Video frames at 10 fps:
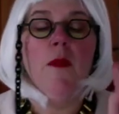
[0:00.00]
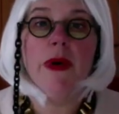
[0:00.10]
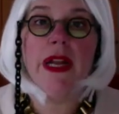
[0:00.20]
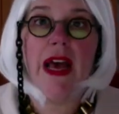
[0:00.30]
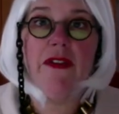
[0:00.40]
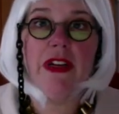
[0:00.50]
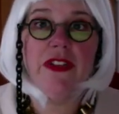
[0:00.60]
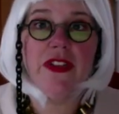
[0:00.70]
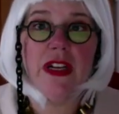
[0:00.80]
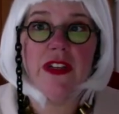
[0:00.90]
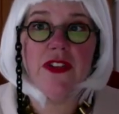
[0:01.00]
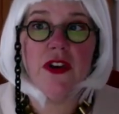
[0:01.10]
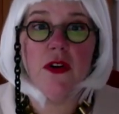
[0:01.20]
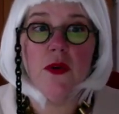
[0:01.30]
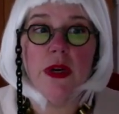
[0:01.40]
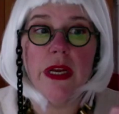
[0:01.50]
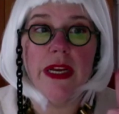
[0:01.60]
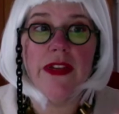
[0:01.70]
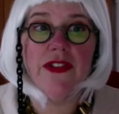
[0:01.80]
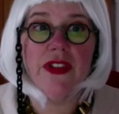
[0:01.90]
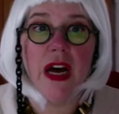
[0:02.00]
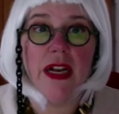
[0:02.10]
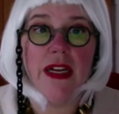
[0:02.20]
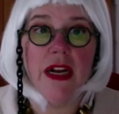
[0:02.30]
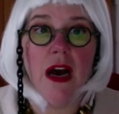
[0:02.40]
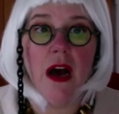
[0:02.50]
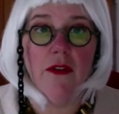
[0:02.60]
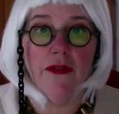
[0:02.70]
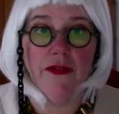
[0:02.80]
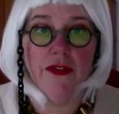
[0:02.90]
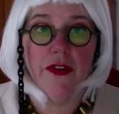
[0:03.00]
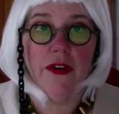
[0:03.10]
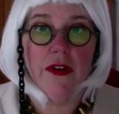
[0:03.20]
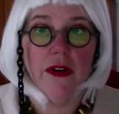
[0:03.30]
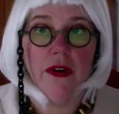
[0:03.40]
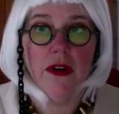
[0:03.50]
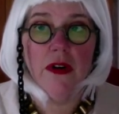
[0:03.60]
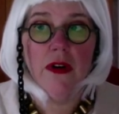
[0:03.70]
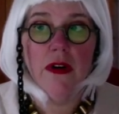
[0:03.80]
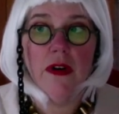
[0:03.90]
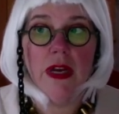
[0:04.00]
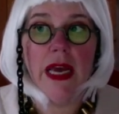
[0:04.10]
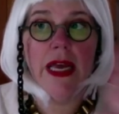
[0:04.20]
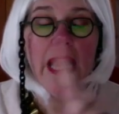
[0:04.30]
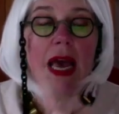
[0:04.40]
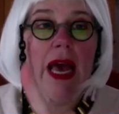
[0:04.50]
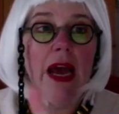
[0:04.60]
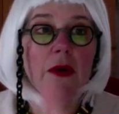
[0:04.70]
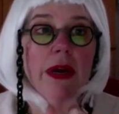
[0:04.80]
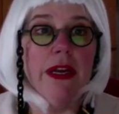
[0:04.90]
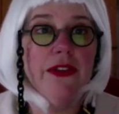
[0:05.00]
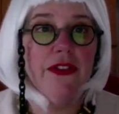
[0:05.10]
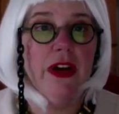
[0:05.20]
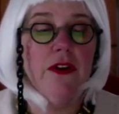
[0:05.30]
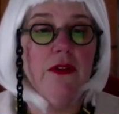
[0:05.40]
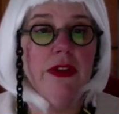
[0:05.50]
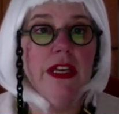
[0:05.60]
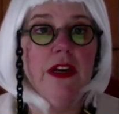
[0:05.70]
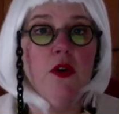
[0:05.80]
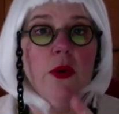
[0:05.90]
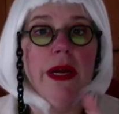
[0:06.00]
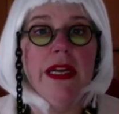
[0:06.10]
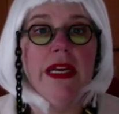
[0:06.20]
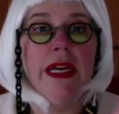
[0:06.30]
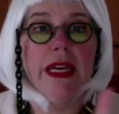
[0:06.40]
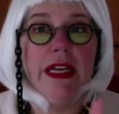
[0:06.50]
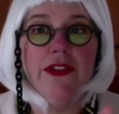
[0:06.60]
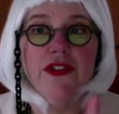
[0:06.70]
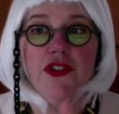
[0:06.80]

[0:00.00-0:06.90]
But evidence on its own is not enough. Okay? Herrick is not only equating his